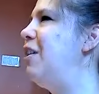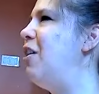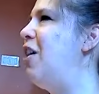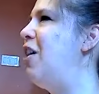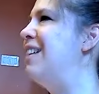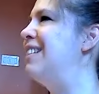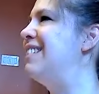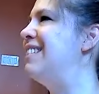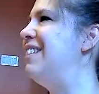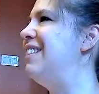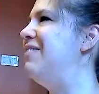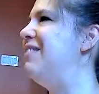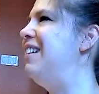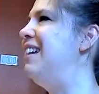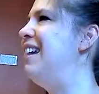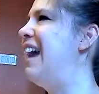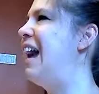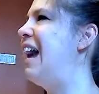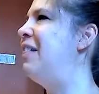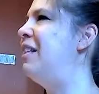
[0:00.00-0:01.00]
Awesome.
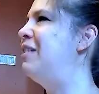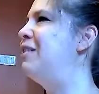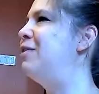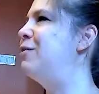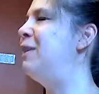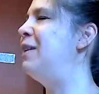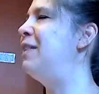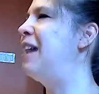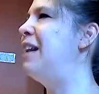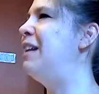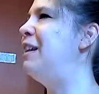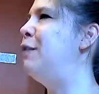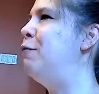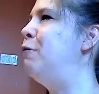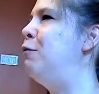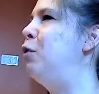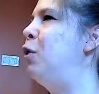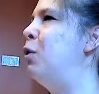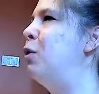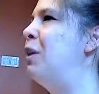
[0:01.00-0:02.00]
And then swing that knee
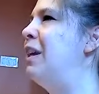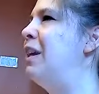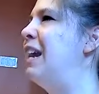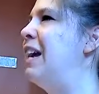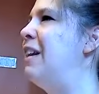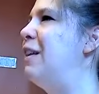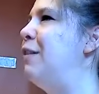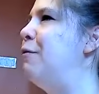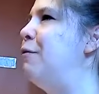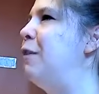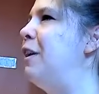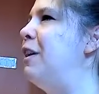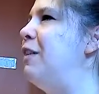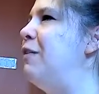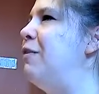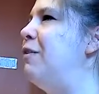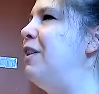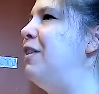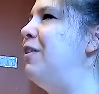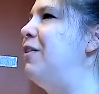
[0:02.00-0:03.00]
forward again in front
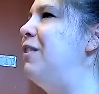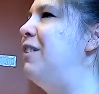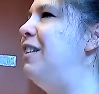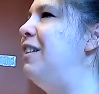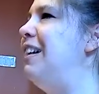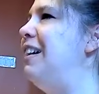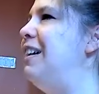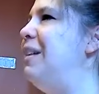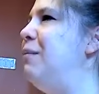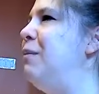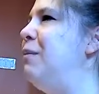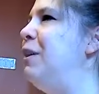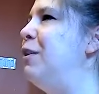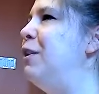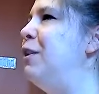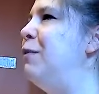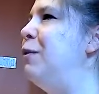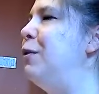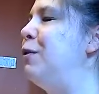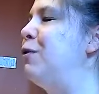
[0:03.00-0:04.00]
of you
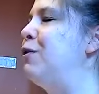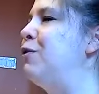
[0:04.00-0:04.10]
Beautiful.